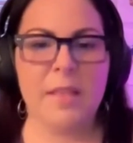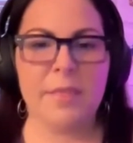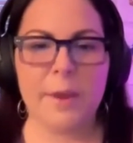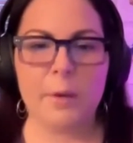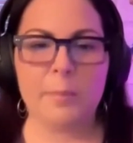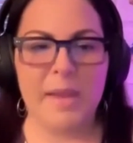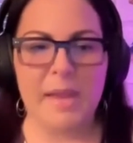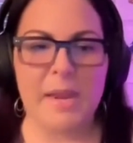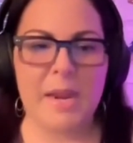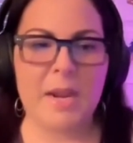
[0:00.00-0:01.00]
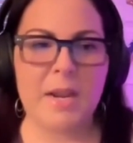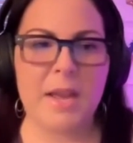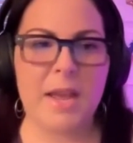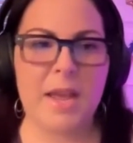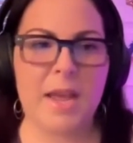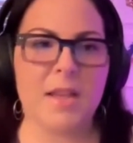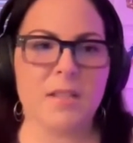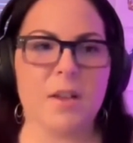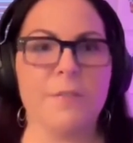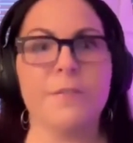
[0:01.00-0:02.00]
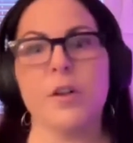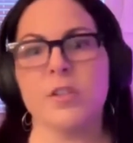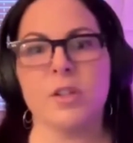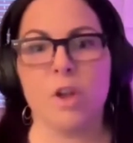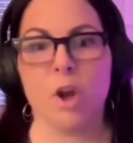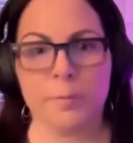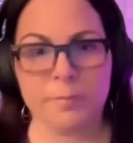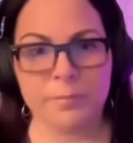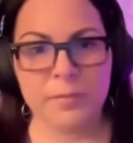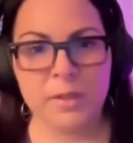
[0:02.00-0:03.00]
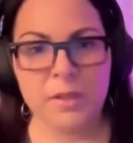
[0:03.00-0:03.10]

their pain as a false alarm.